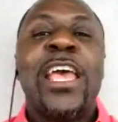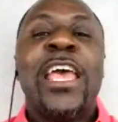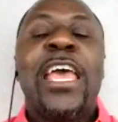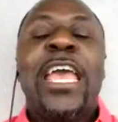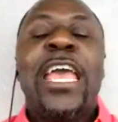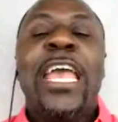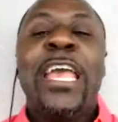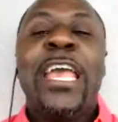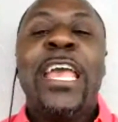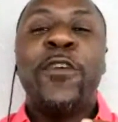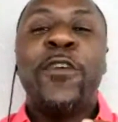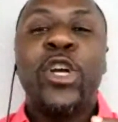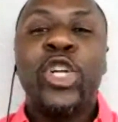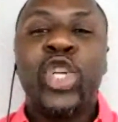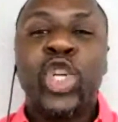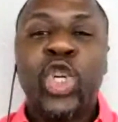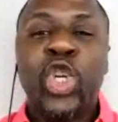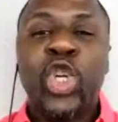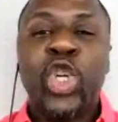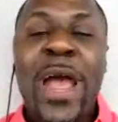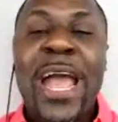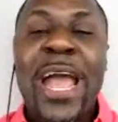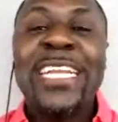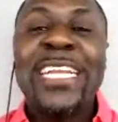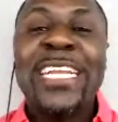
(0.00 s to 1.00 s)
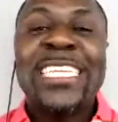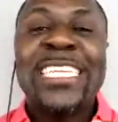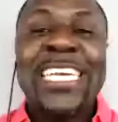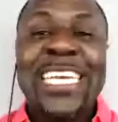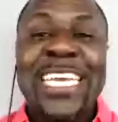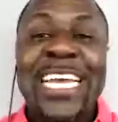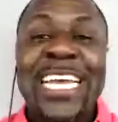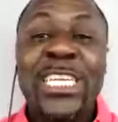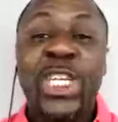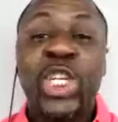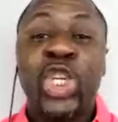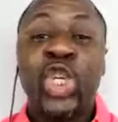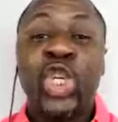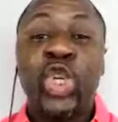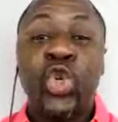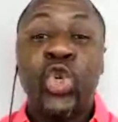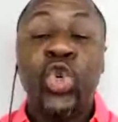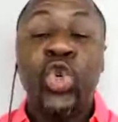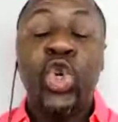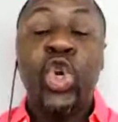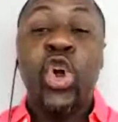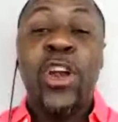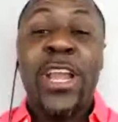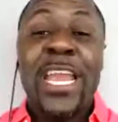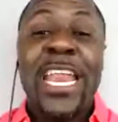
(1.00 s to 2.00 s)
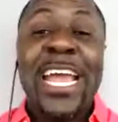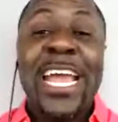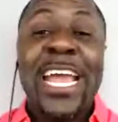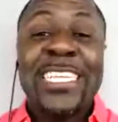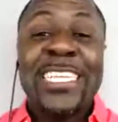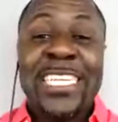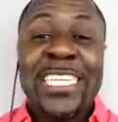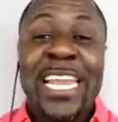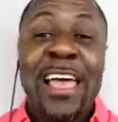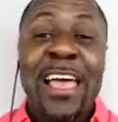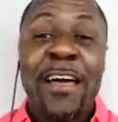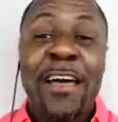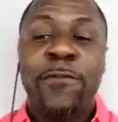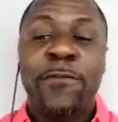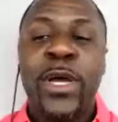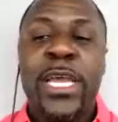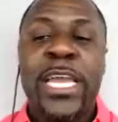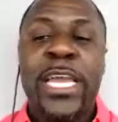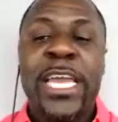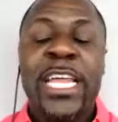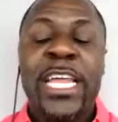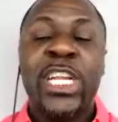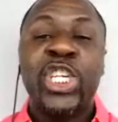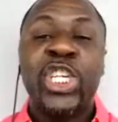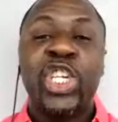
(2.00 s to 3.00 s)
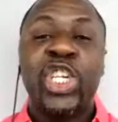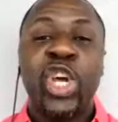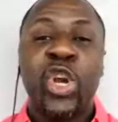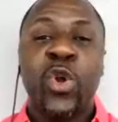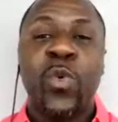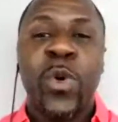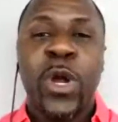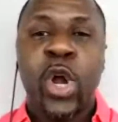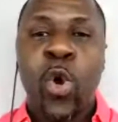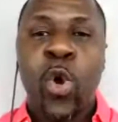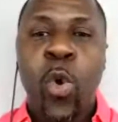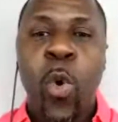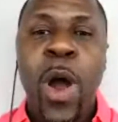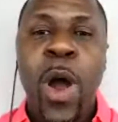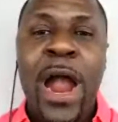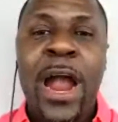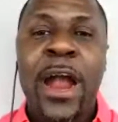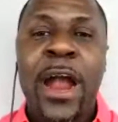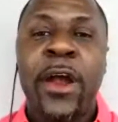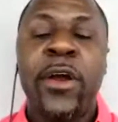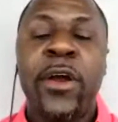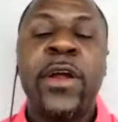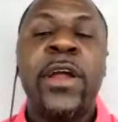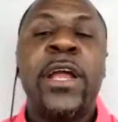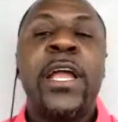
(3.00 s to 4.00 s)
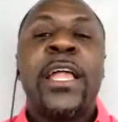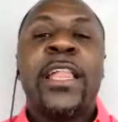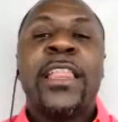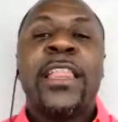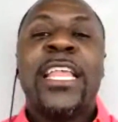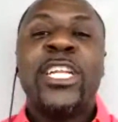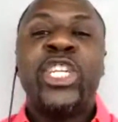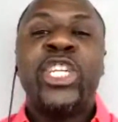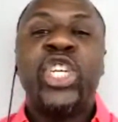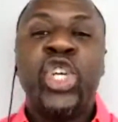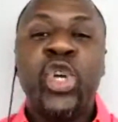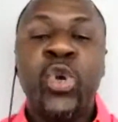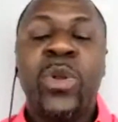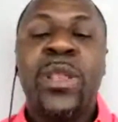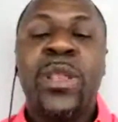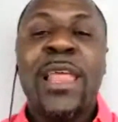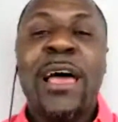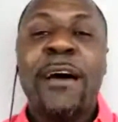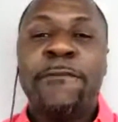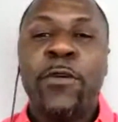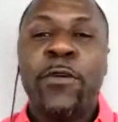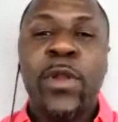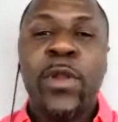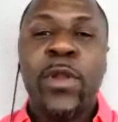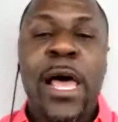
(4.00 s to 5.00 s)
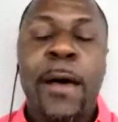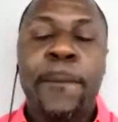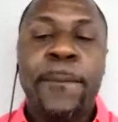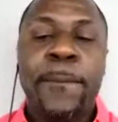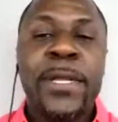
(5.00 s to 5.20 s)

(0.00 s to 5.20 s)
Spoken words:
If you're trying to get to your next level, it is going to require that you level up.